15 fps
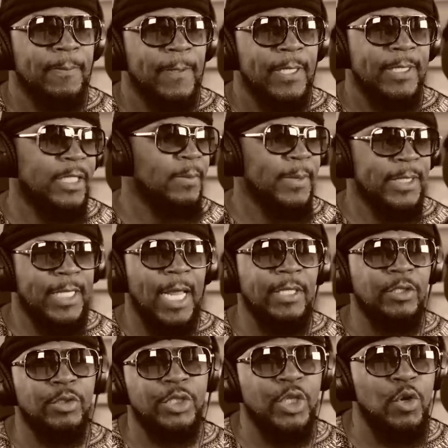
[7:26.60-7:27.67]
See, mistakes
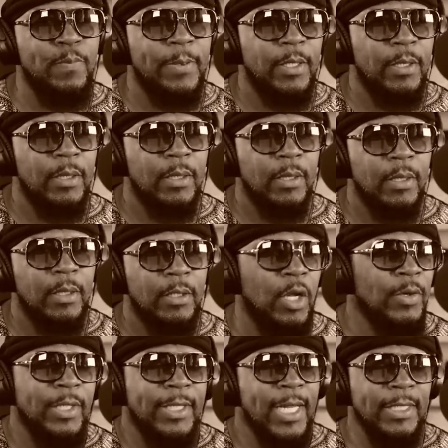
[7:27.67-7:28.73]
are stupid.
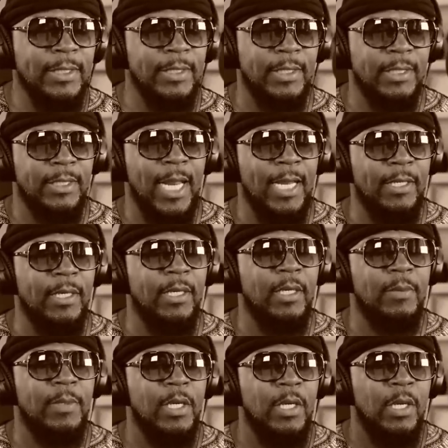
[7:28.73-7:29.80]
Learning lessons is not done.
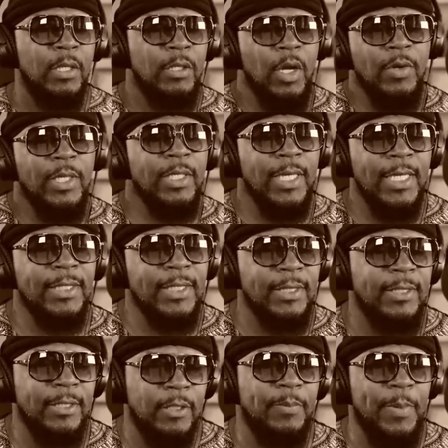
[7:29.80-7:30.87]
Learning lessons
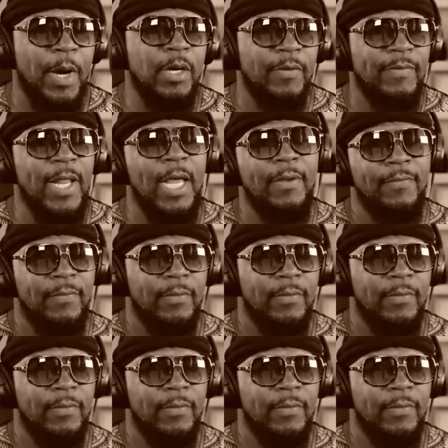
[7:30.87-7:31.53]
is a part of life.